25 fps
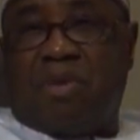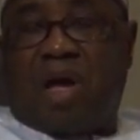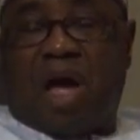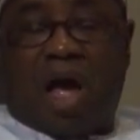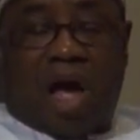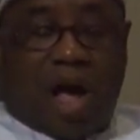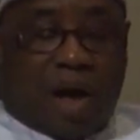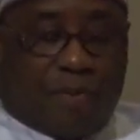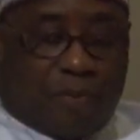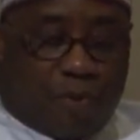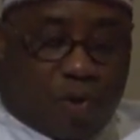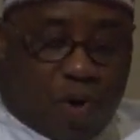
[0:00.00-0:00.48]

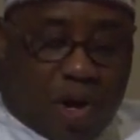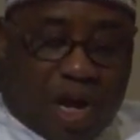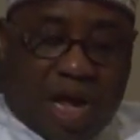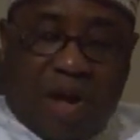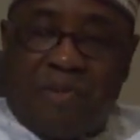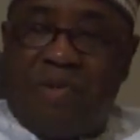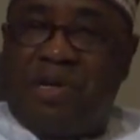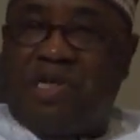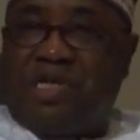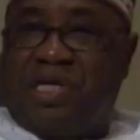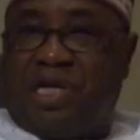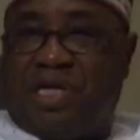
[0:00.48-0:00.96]
are
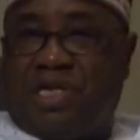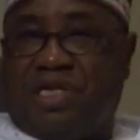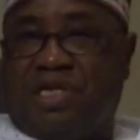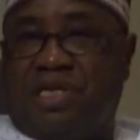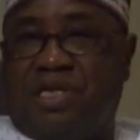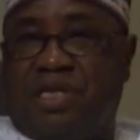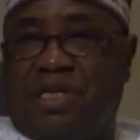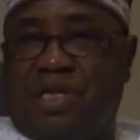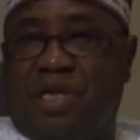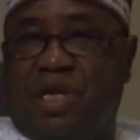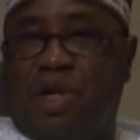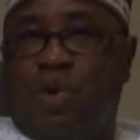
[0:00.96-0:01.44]
prohibited
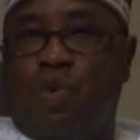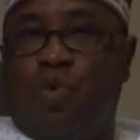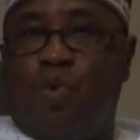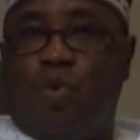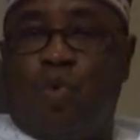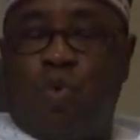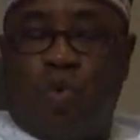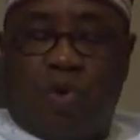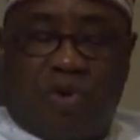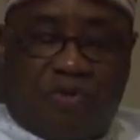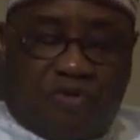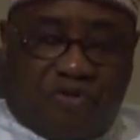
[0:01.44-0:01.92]

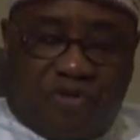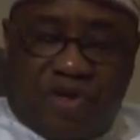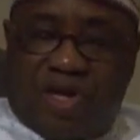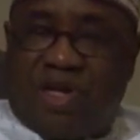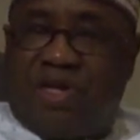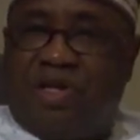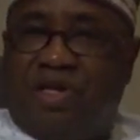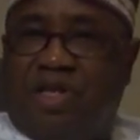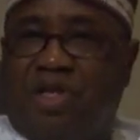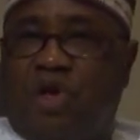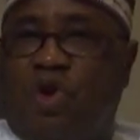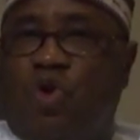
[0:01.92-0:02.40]

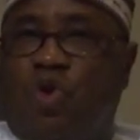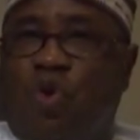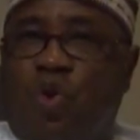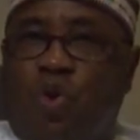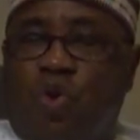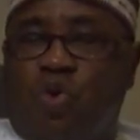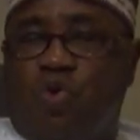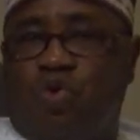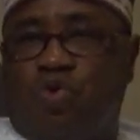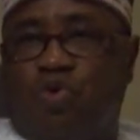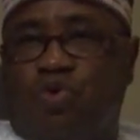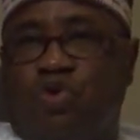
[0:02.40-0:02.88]
within the
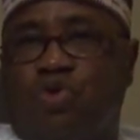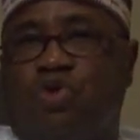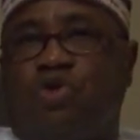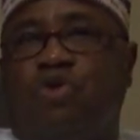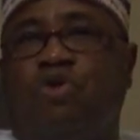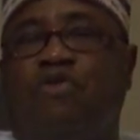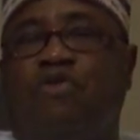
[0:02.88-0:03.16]
laws